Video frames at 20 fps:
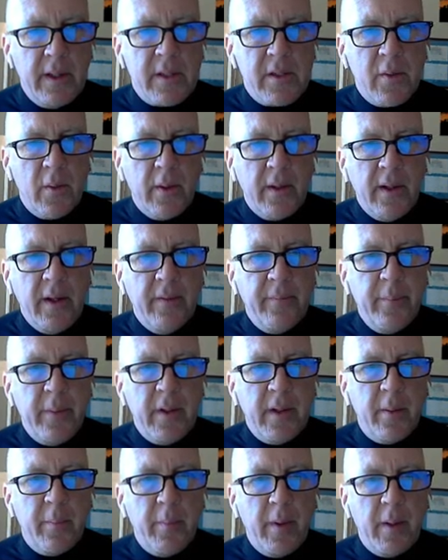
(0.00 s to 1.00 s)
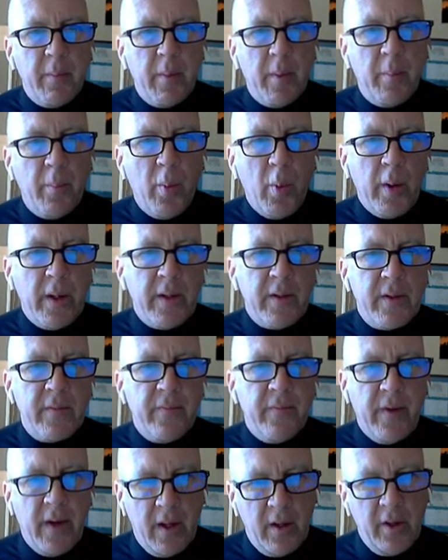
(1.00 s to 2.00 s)
it's going to give me the minimum point
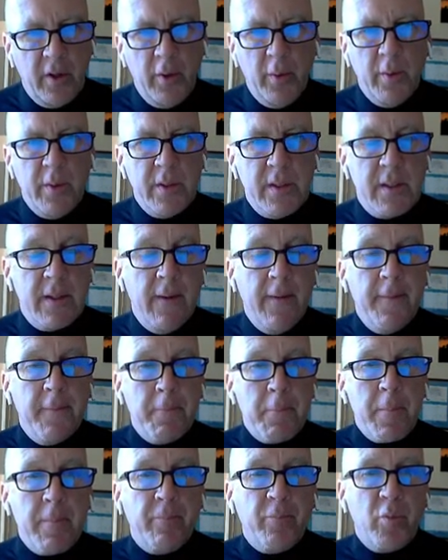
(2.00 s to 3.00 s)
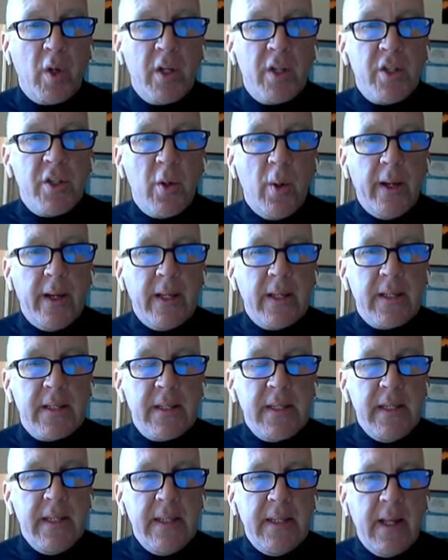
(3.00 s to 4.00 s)
values. So I can
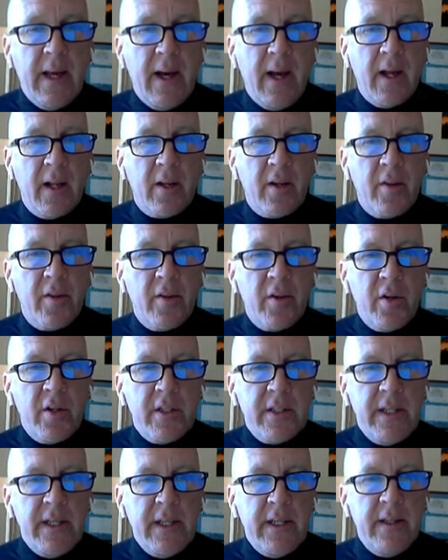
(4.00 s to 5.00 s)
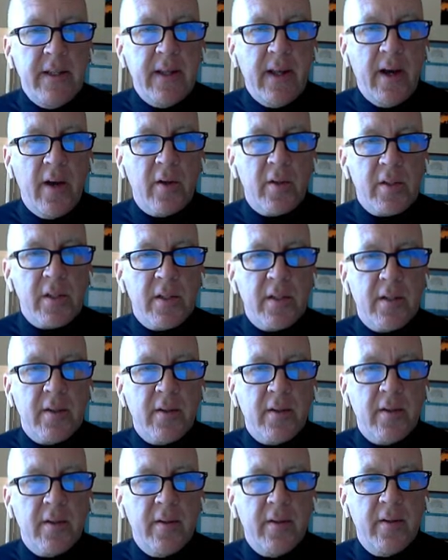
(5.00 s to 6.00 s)
see that
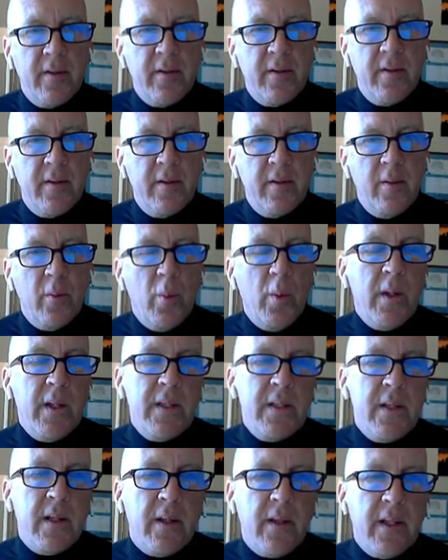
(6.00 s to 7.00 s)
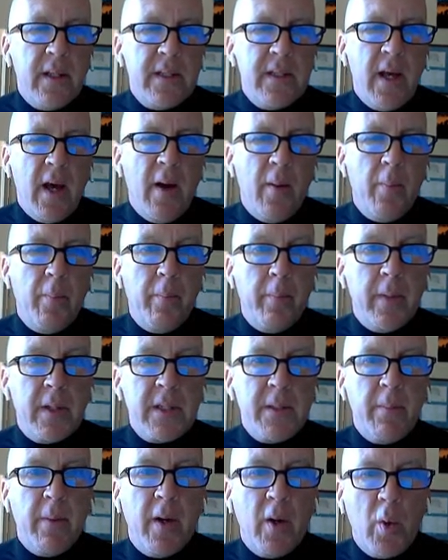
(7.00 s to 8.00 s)
13,000, well, let's
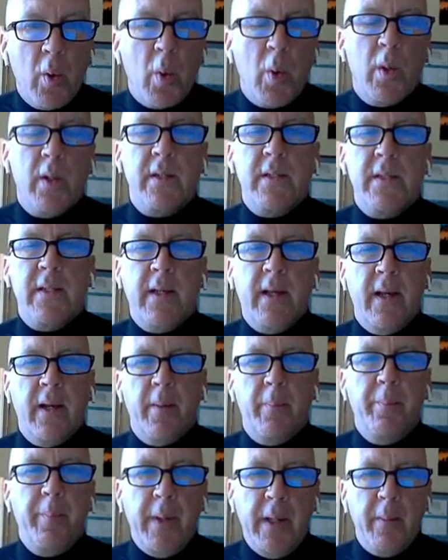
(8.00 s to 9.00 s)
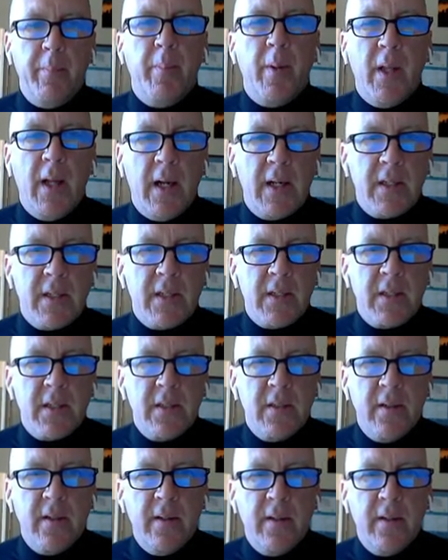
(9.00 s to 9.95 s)
say my goal is to get a B plus,